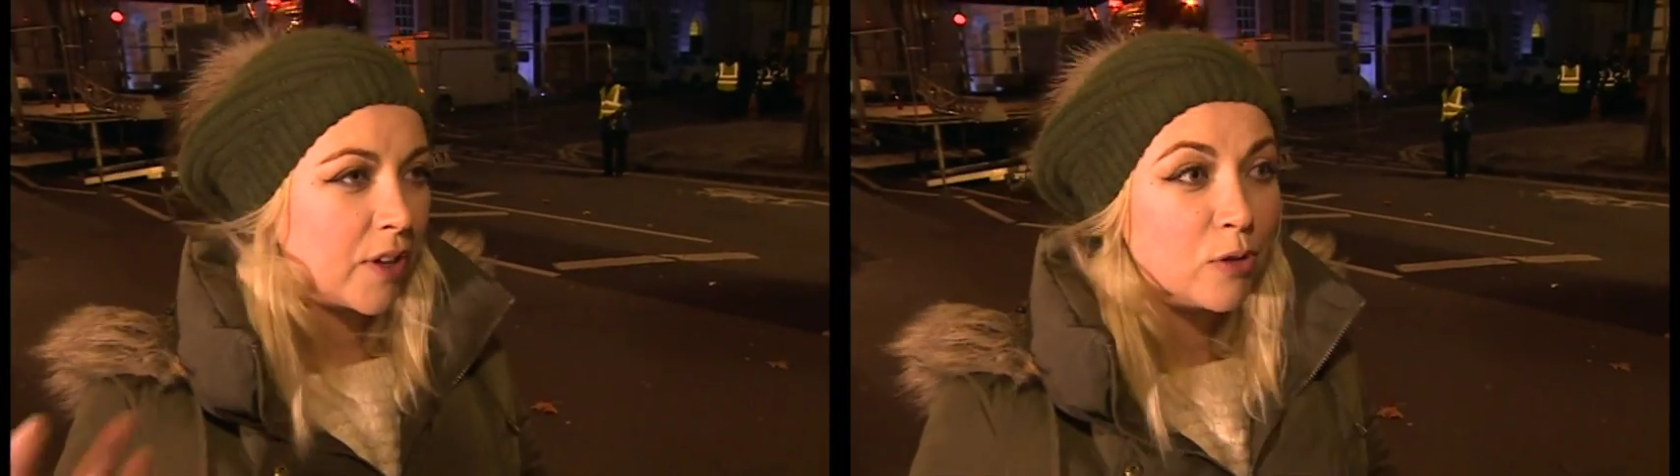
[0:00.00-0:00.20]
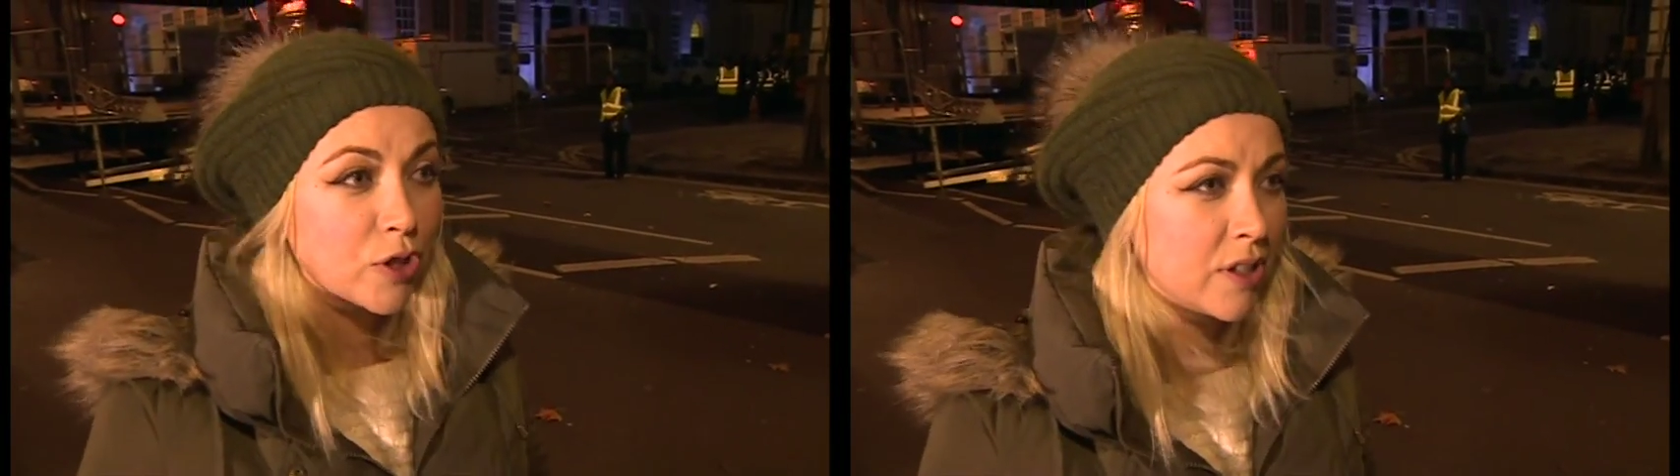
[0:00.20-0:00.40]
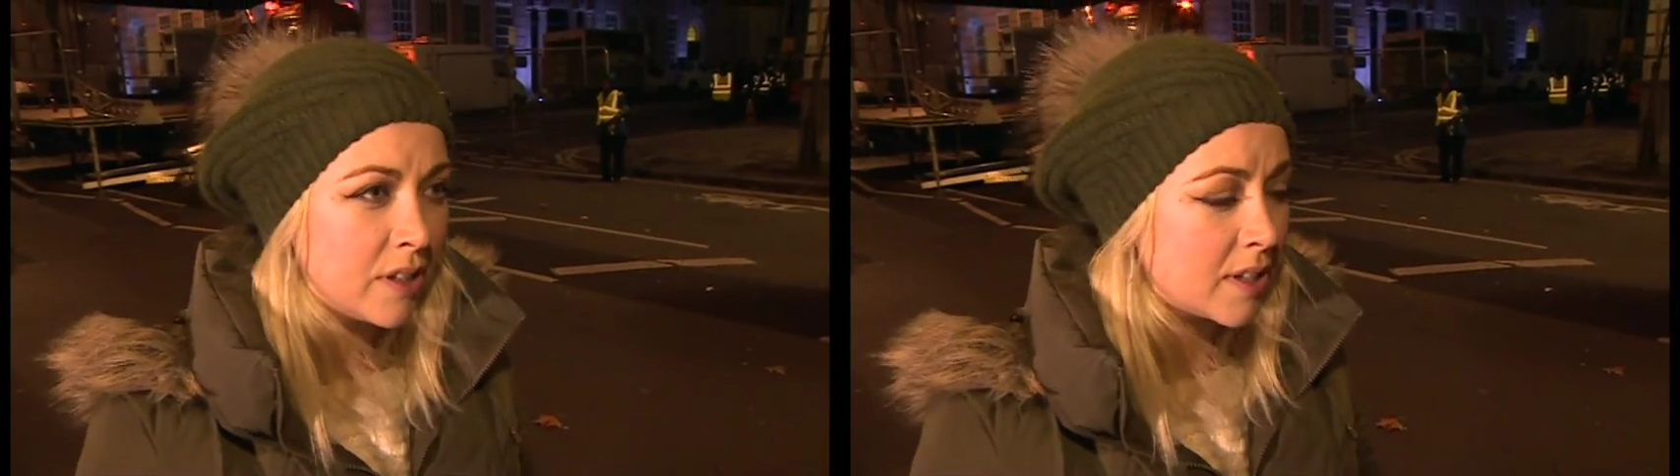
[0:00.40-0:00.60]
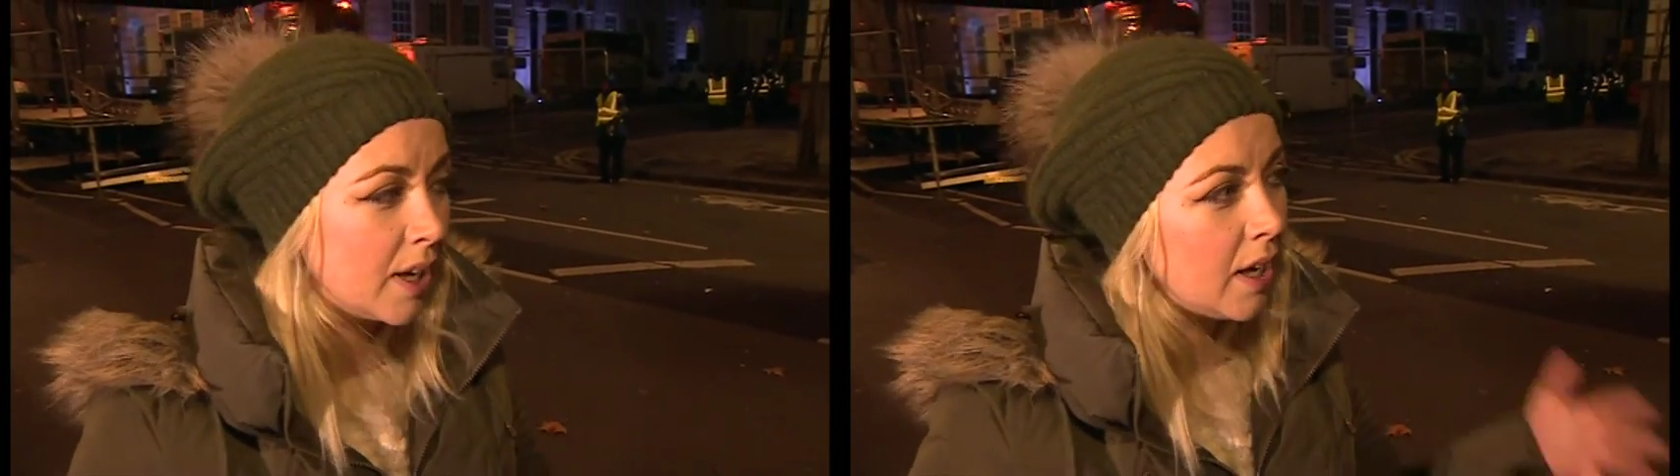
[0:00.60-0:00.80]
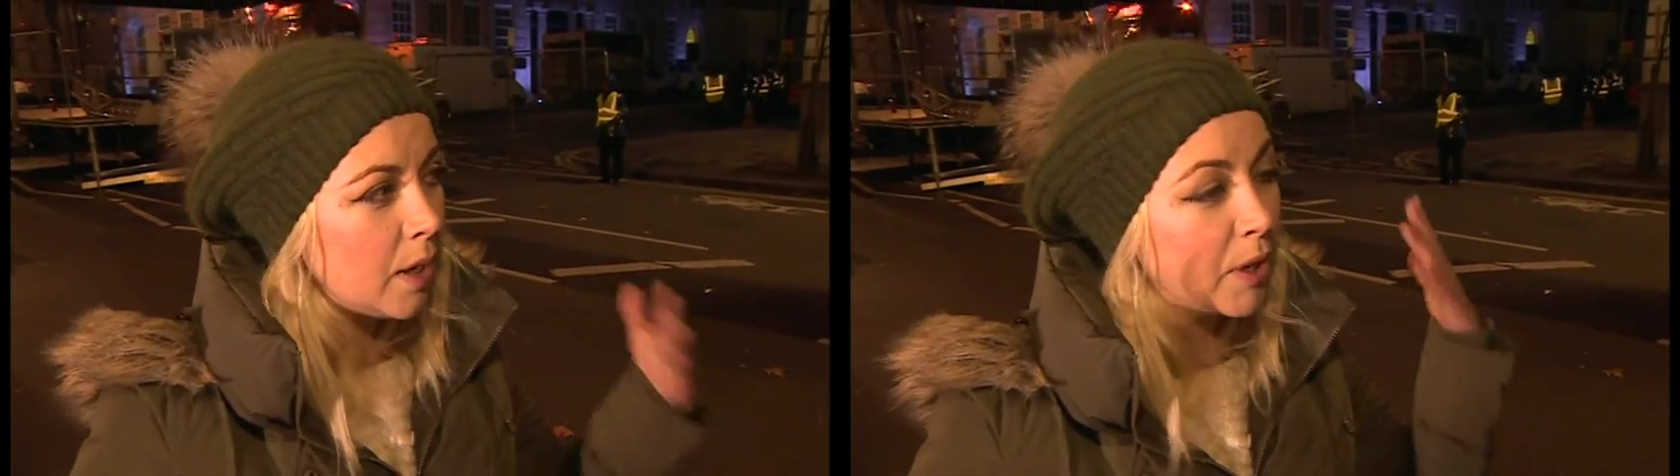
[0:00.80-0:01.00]
of the oceans,
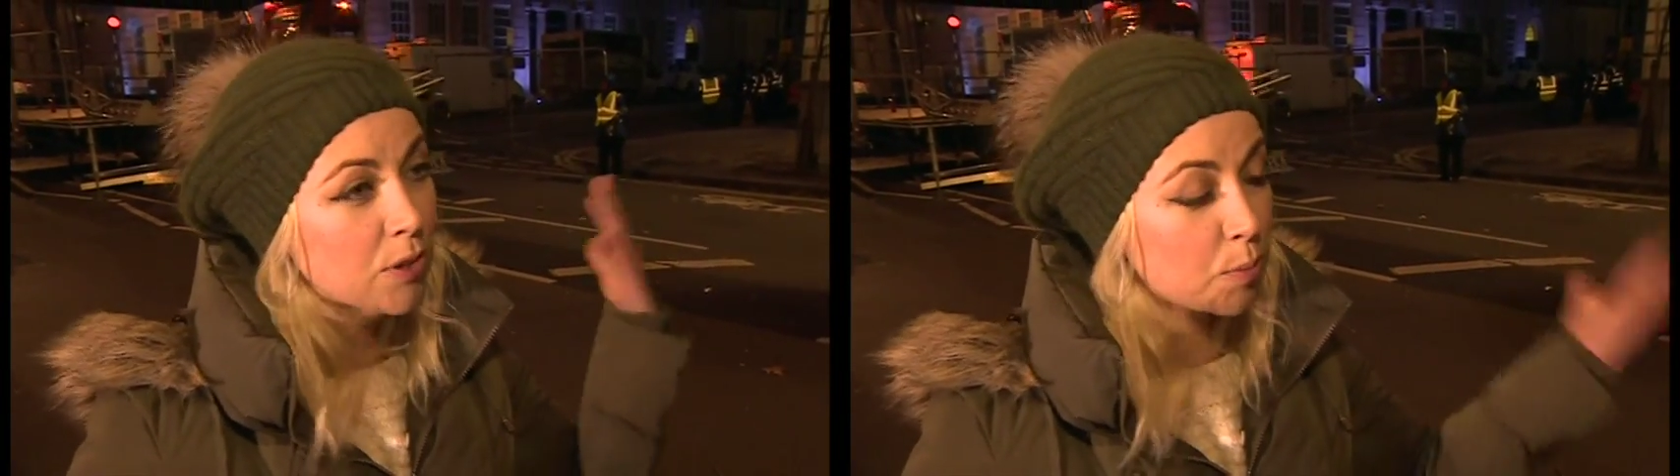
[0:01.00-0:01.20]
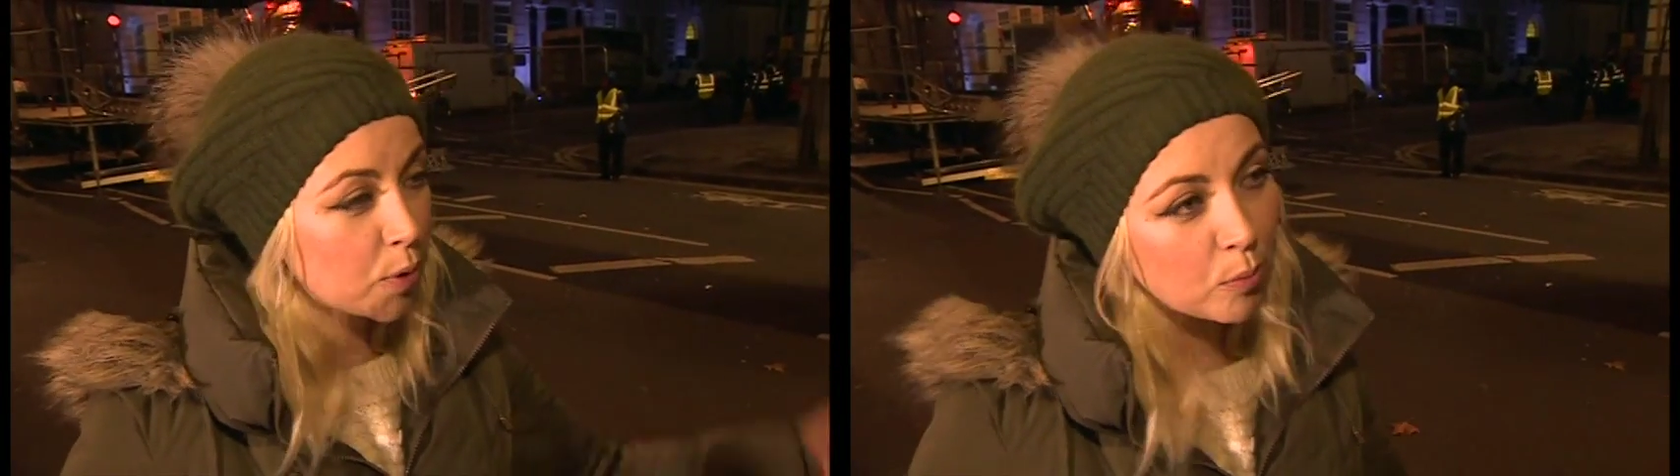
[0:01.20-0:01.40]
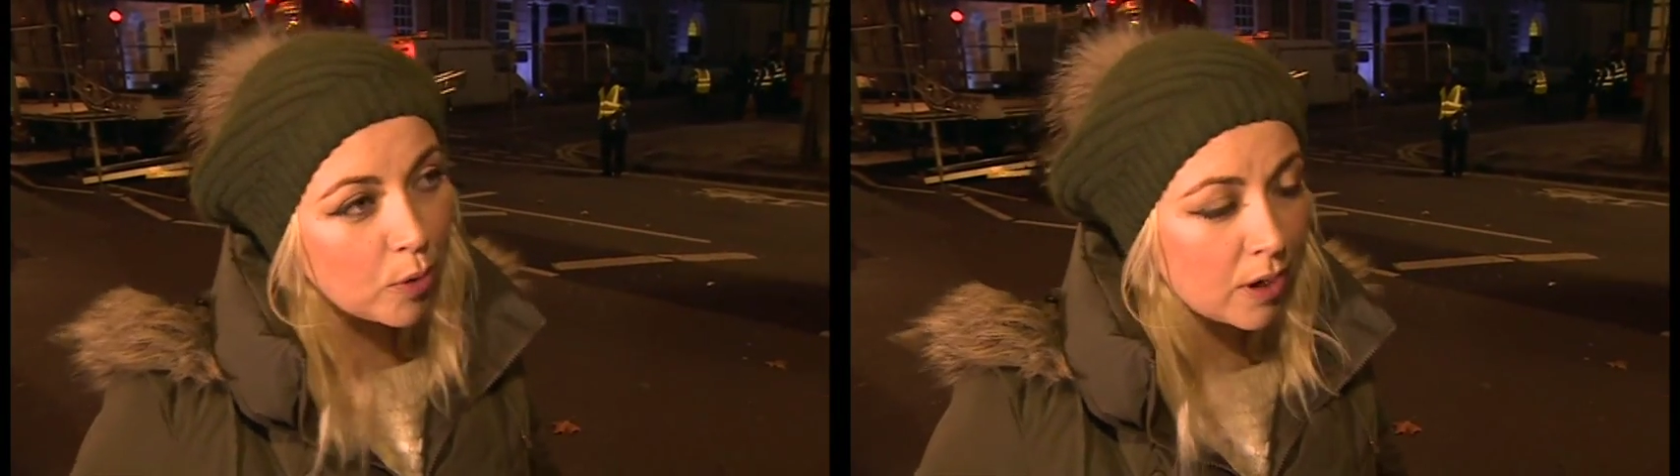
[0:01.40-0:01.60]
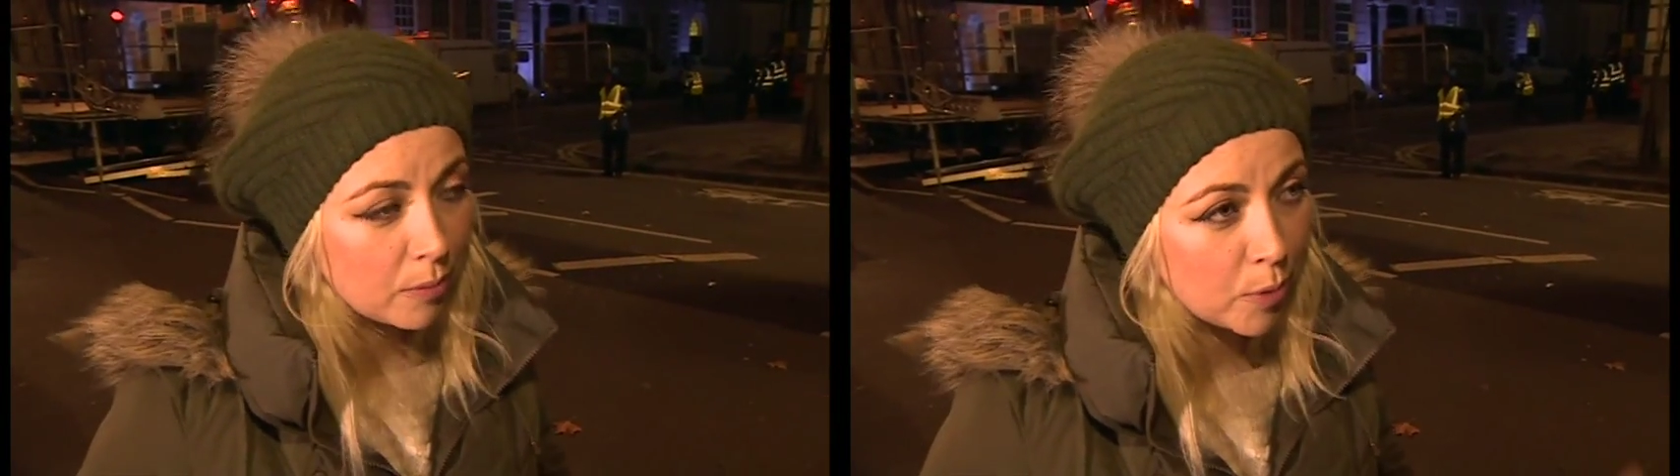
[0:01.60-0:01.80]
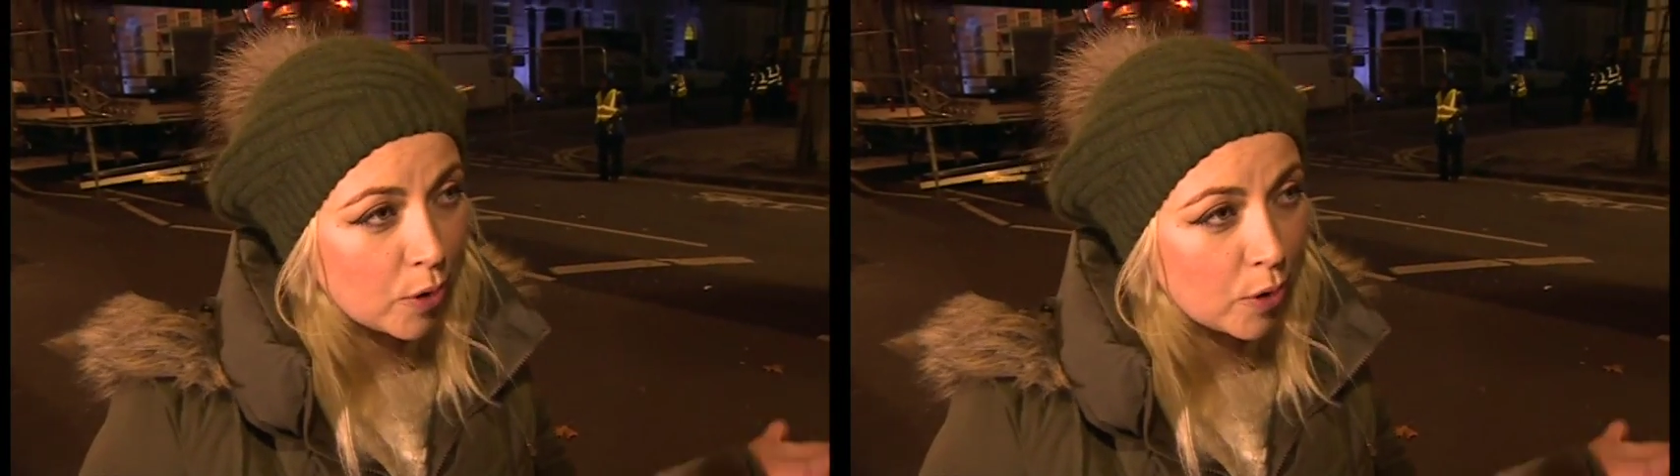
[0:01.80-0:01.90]
because we're putting more